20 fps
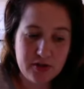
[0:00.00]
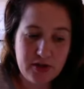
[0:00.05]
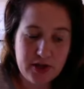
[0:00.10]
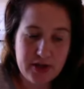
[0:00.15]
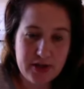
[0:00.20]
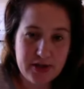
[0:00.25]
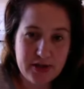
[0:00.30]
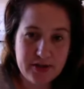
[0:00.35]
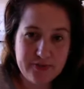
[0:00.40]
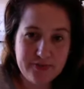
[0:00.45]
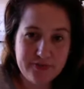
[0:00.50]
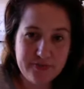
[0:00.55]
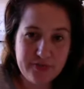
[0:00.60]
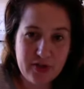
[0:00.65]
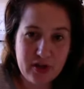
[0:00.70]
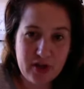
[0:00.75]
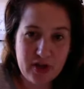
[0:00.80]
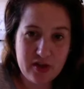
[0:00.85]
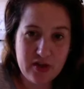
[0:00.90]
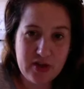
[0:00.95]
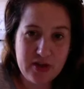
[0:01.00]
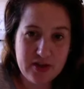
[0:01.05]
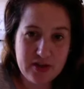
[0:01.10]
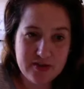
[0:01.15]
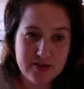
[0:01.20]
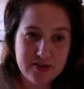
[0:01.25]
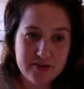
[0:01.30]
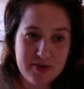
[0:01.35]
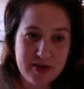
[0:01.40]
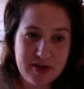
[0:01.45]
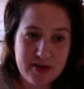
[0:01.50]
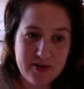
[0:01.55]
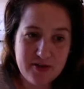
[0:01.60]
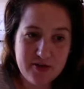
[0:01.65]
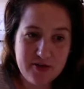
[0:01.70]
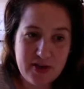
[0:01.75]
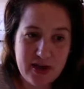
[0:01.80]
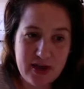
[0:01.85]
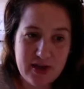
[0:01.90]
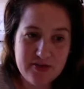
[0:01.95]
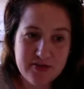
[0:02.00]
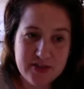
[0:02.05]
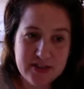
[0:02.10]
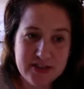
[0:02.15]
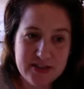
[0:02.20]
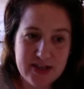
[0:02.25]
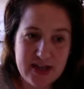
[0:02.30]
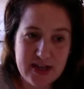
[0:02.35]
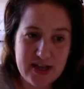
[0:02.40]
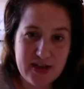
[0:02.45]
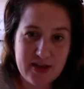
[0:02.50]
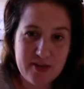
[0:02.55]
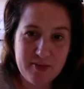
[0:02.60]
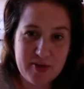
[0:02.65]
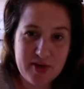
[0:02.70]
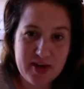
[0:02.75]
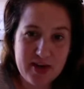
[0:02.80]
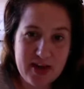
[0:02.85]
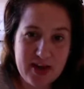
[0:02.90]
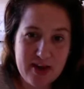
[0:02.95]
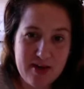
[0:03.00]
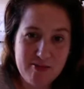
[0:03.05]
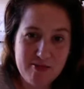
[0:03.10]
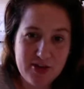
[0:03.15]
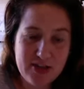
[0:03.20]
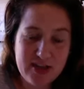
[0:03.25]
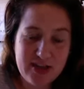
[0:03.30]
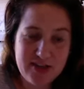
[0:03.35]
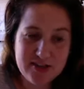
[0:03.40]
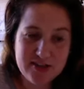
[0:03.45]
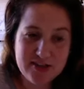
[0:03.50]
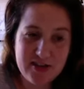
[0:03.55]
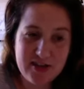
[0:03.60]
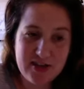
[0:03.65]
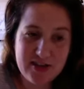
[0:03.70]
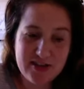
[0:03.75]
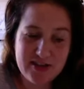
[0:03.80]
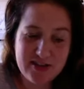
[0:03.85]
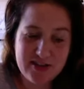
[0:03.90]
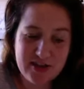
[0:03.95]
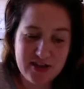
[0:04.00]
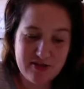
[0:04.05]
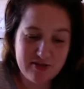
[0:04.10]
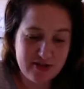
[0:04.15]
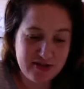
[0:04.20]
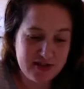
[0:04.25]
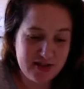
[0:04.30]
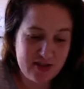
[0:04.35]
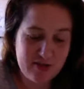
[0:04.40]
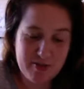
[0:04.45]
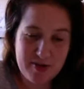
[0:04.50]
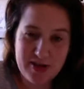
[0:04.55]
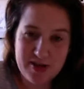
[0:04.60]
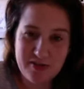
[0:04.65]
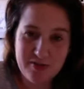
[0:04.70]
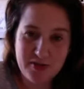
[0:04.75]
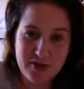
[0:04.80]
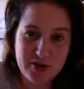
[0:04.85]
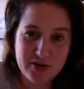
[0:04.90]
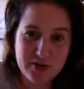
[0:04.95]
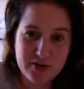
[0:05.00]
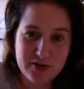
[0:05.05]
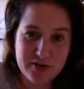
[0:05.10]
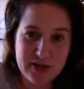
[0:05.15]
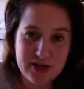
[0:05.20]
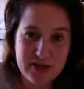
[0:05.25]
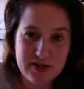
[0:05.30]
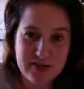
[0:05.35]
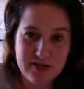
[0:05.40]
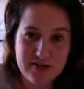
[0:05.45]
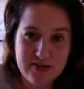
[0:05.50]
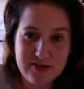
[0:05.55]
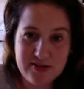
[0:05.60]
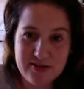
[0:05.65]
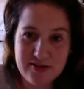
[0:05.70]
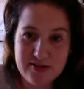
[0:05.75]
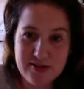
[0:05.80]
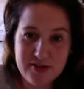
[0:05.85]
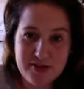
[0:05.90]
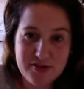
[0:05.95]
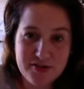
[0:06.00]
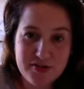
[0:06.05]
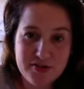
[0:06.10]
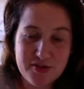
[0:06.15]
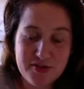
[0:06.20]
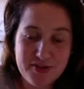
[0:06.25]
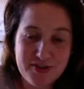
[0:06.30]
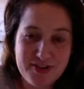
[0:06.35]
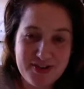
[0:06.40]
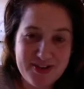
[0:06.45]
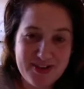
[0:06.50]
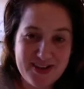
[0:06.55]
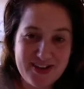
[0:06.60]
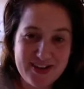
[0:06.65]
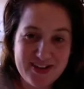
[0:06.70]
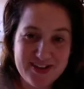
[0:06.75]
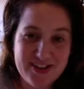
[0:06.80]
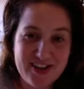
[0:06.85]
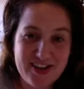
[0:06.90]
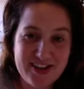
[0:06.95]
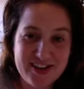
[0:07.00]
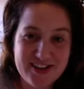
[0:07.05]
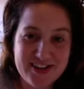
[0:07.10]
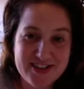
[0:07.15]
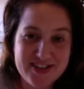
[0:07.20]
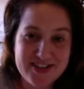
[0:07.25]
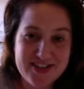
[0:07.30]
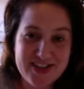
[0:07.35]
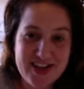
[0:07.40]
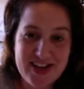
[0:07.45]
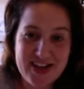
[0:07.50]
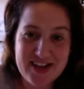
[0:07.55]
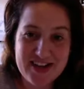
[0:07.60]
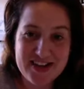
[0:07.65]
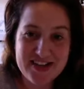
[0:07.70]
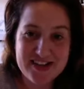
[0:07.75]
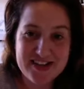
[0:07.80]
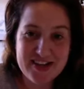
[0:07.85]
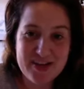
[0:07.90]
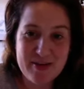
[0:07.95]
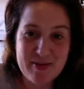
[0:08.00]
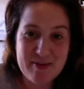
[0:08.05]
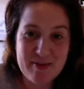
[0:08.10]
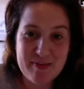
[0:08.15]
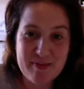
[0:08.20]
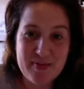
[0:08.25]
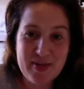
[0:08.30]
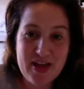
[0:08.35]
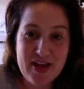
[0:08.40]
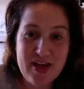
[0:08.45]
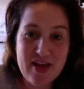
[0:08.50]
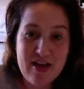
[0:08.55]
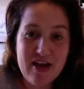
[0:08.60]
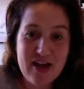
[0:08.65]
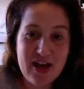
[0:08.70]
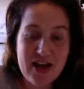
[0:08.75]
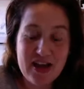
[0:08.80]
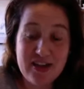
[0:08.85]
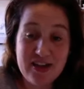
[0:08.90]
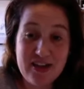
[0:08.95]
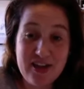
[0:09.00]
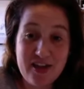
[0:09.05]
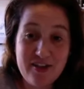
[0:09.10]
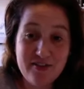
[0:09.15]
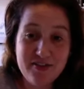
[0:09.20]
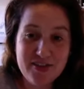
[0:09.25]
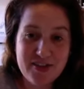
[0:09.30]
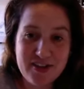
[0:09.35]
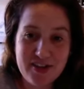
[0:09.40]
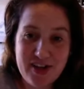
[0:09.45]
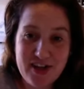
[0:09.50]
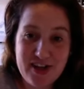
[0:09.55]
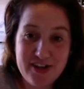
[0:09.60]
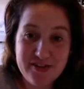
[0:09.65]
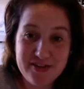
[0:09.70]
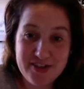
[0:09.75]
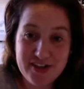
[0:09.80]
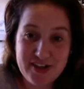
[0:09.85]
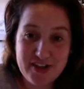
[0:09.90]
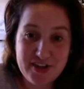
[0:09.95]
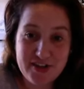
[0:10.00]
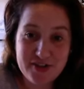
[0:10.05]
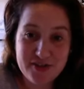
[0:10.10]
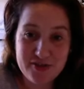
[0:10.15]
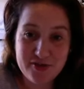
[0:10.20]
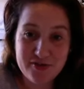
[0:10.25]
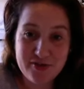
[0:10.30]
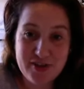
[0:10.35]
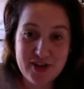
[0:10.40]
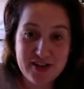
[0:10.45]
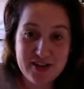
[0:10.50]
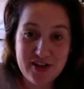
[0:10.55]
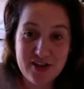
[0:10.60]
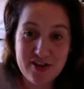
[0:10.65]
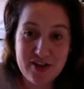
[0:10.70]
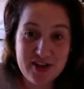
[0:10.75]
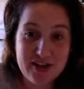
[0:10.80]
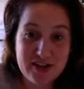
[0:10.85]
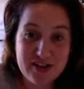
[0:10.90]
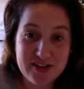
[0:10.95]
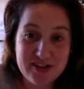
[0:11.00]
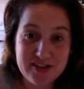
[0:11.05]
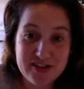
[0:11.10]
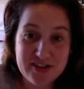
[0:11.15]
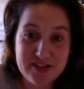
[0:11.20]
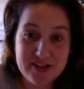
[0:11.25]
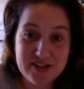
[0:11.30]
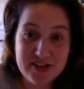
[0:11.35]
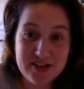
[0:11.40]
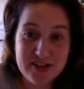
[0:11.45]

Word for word: yeah, I think that's about all I have to say. But uh, yeah, I'm really excited, Tarisi, about what you're doing. So excited, and um, I love the lives that you do around the island.